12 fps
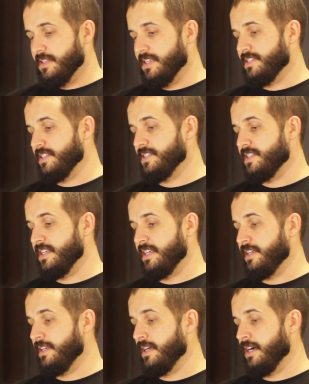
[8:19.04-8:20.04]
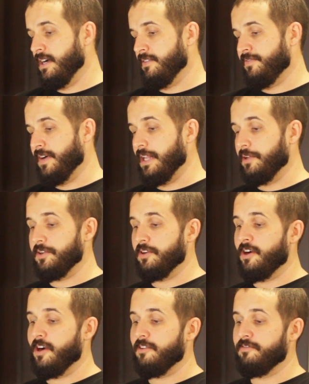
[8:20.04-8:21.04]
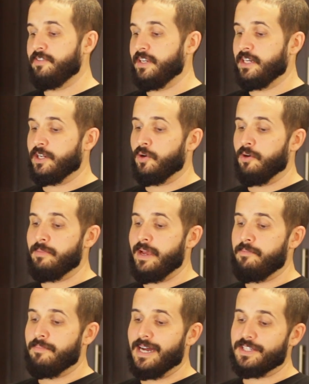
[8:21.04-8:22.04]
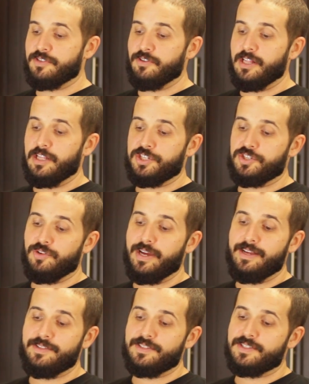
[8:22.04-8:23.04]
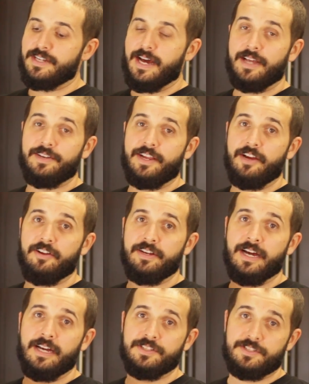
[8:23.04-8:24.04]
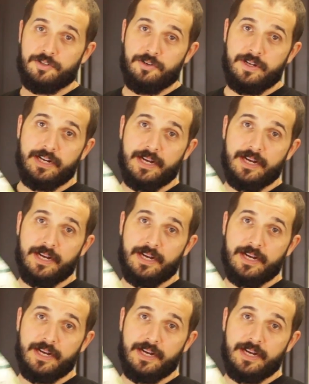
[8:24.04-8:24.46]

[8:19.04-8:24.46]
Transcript: This is the Follow Your Heart Vegan Gourmet Mozzarella Shreds. It's non-dairy, non-soy,